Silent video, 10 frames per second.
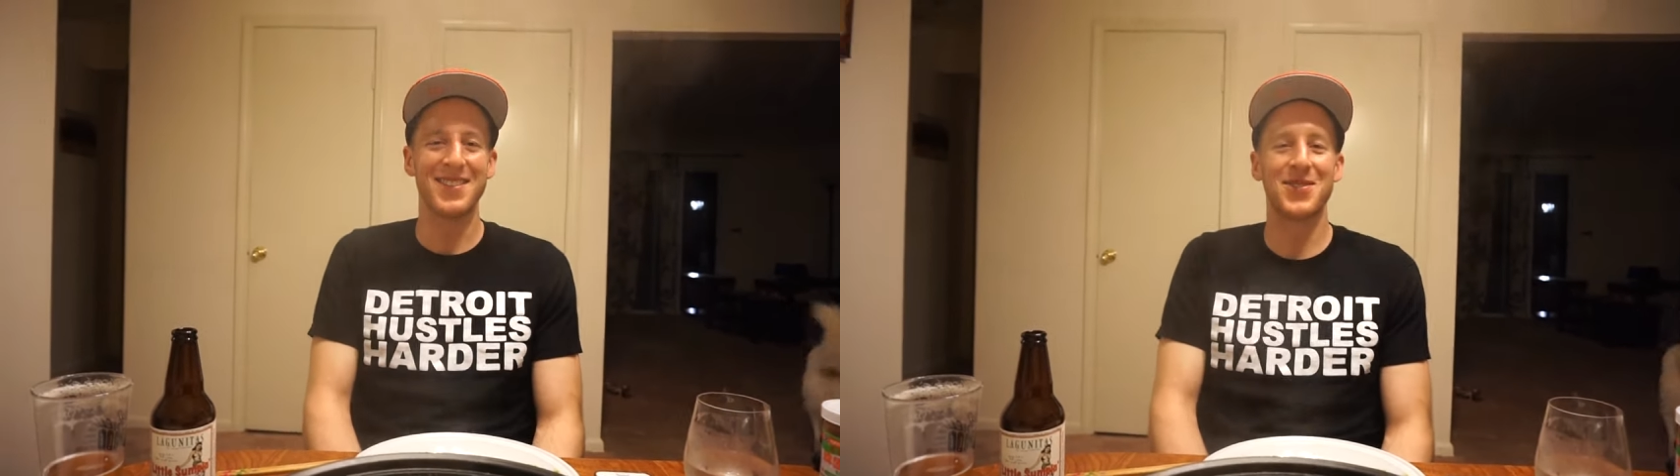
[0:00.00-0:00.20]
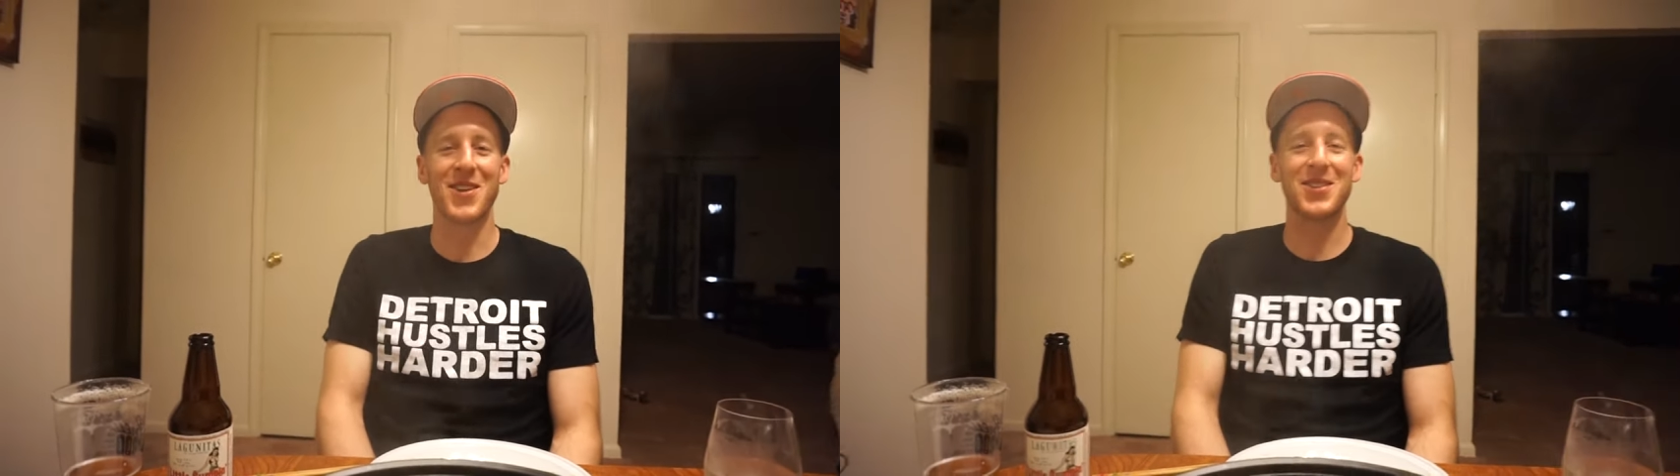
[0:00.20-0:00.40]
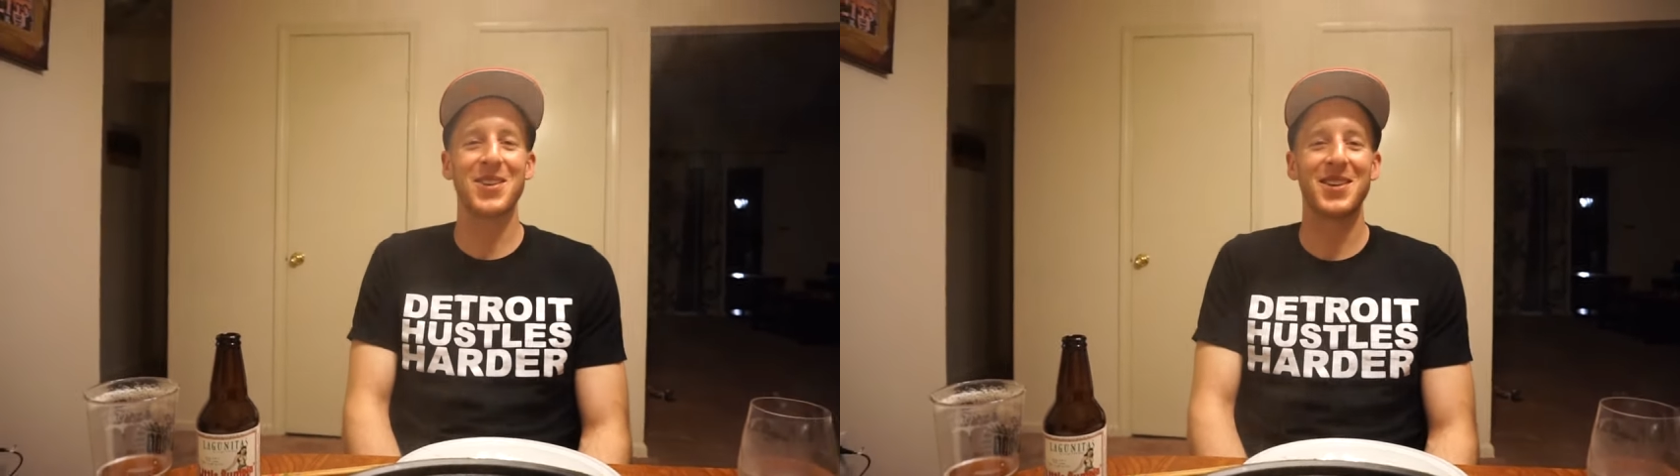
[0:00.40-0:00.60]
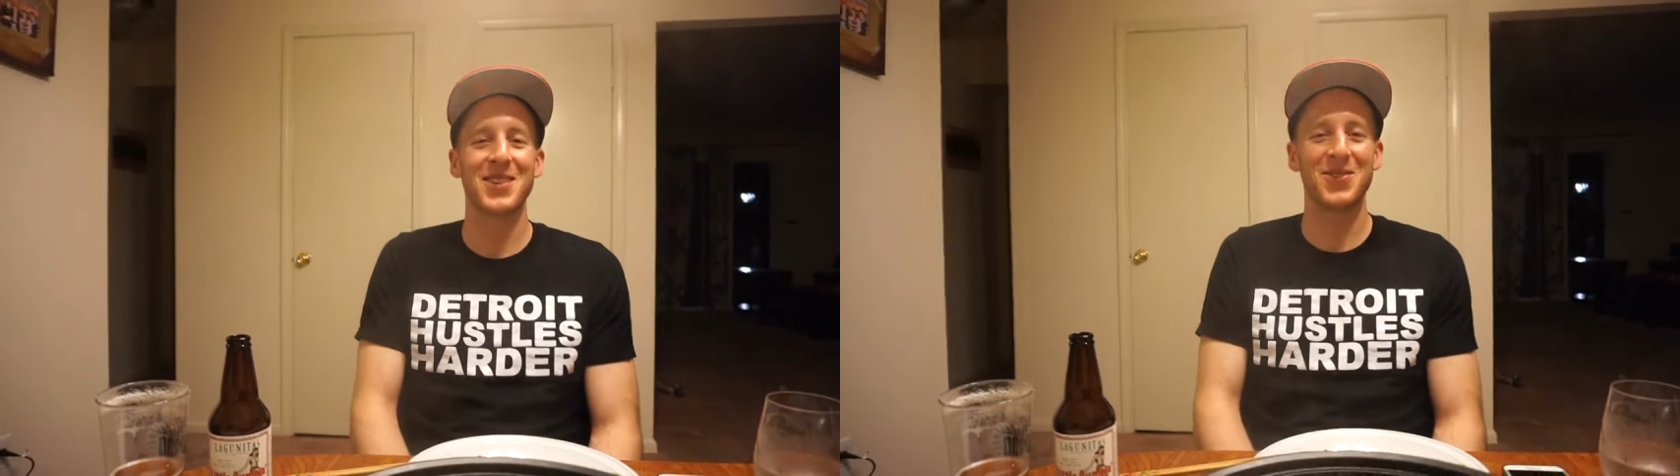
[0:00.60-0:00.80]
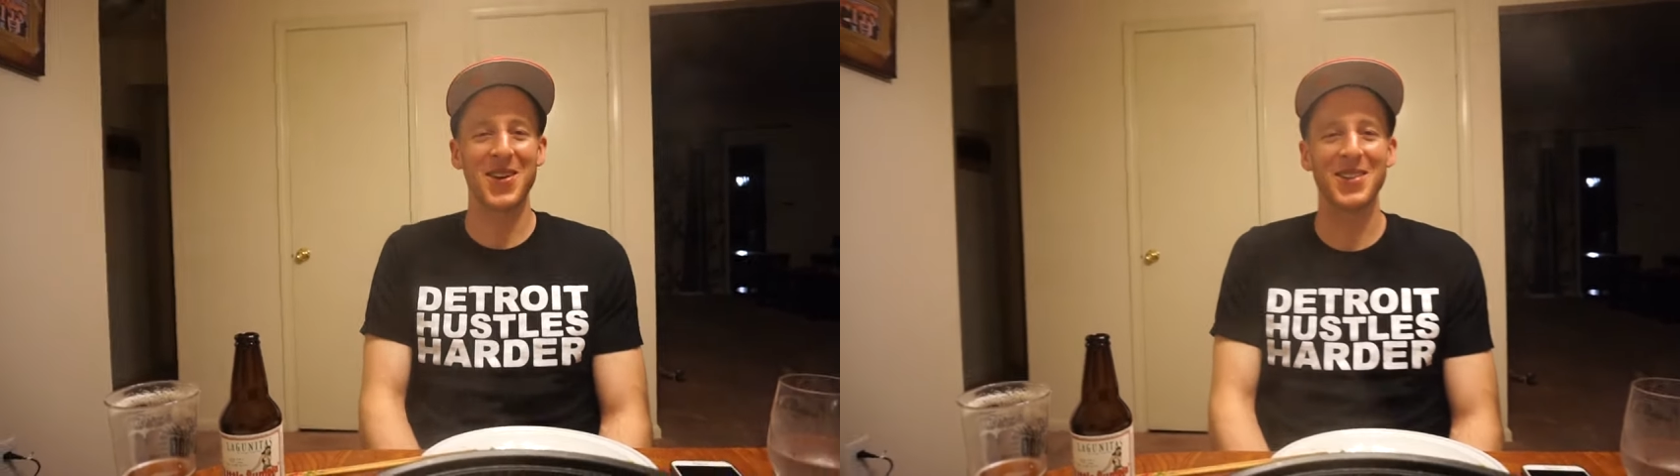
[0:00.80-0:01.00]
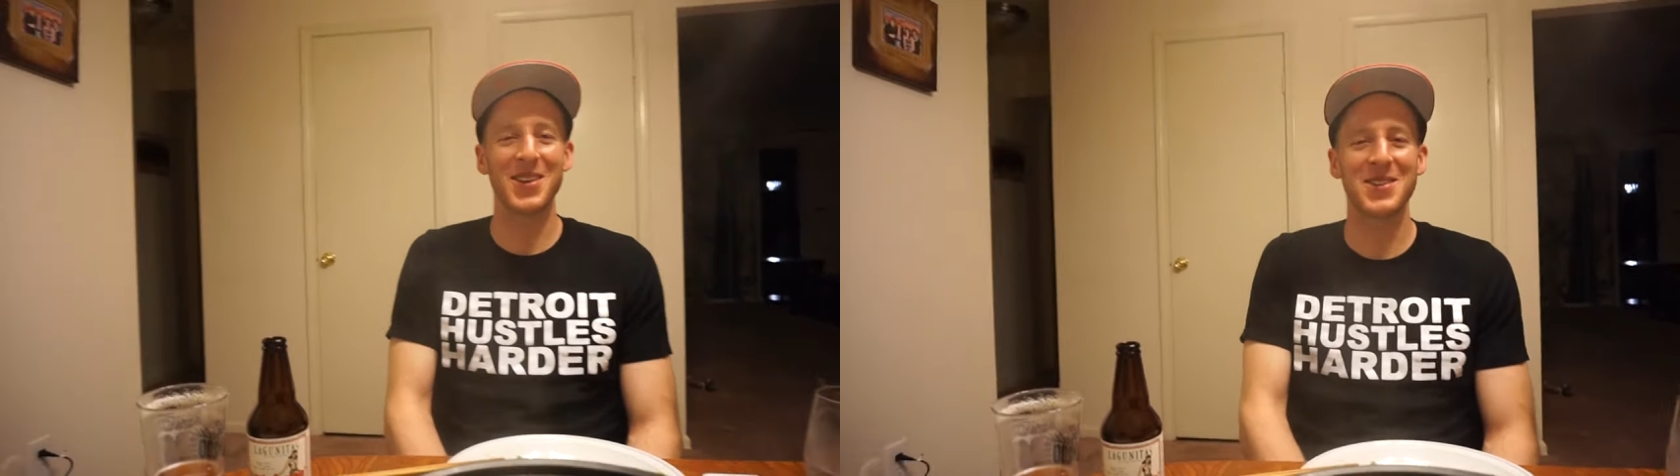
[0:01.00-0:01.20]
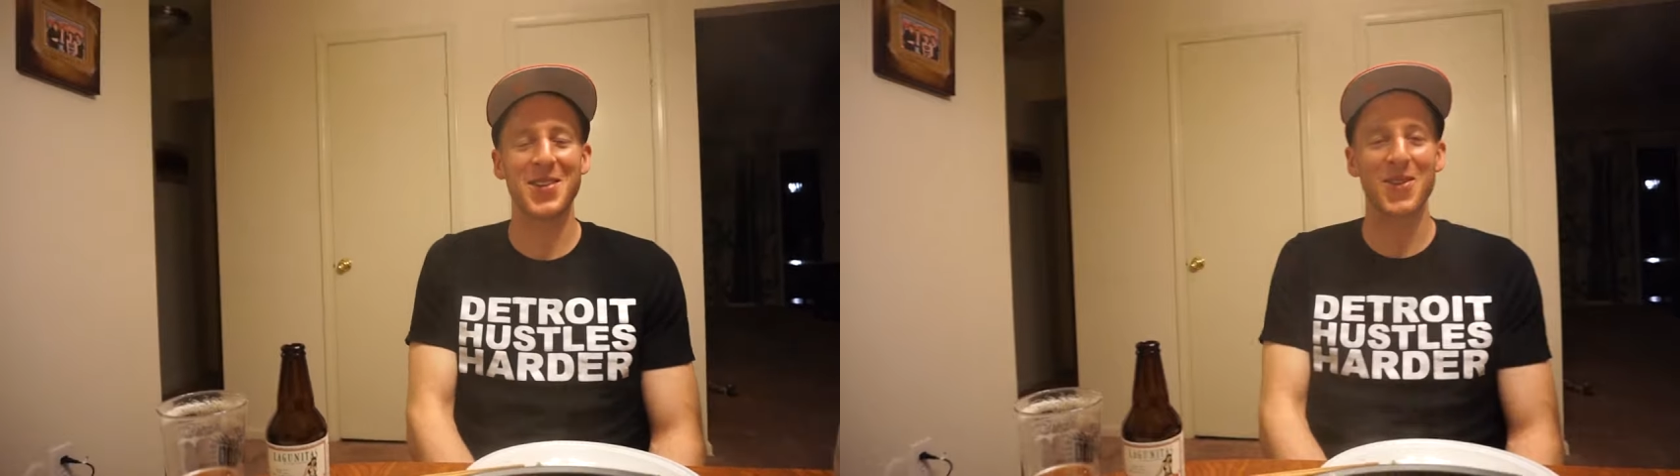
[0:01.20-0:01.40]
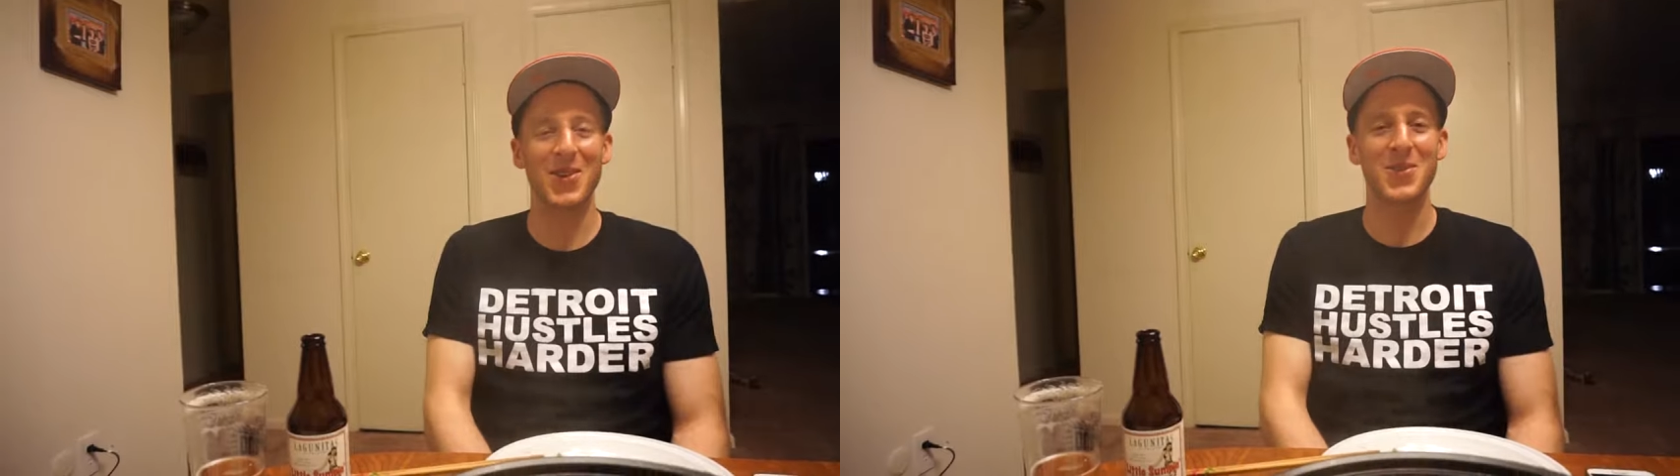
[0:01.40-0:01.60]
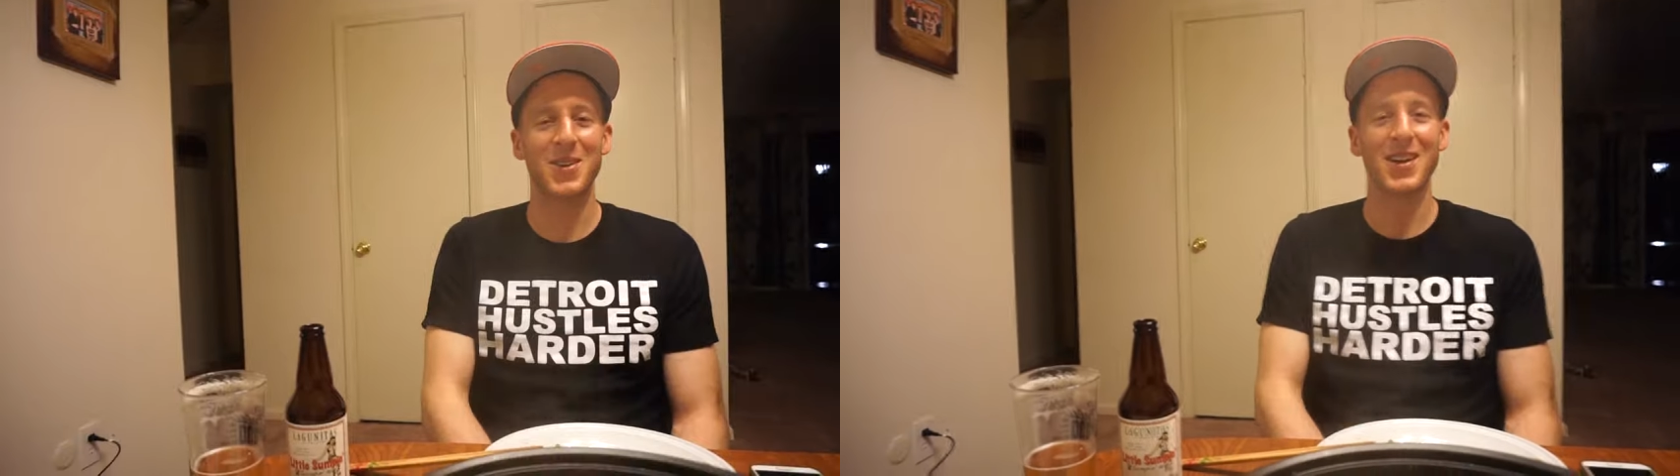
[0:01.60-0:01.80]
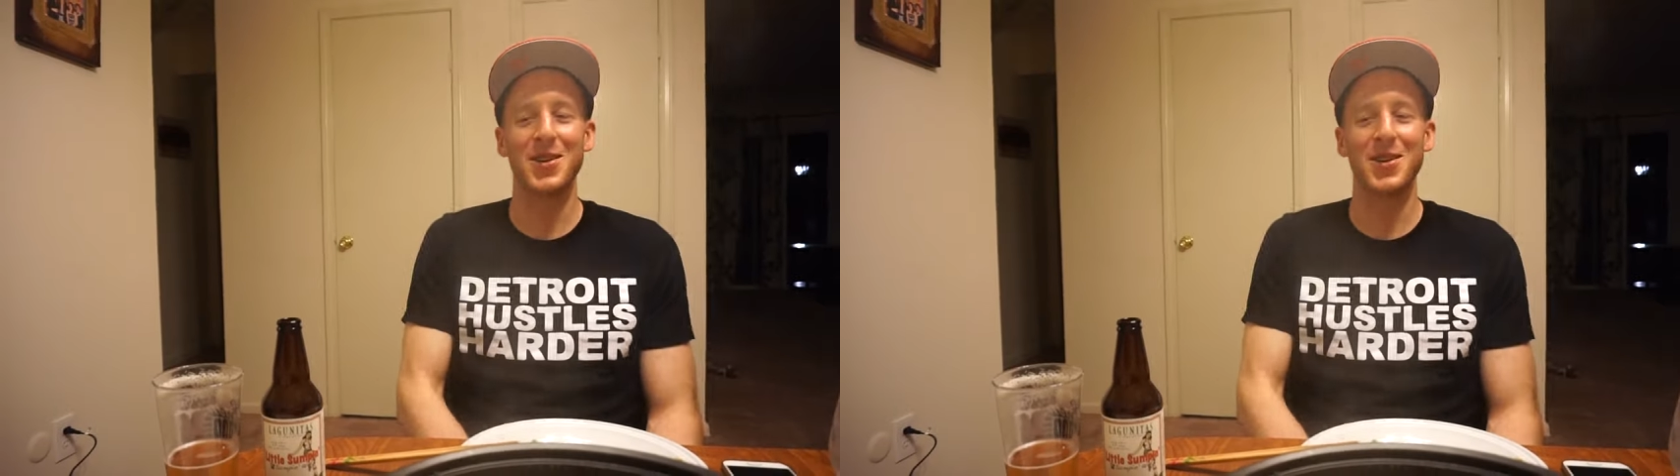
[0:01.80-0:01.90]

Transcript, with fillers: Friendly. Is it? Friendly's the third one.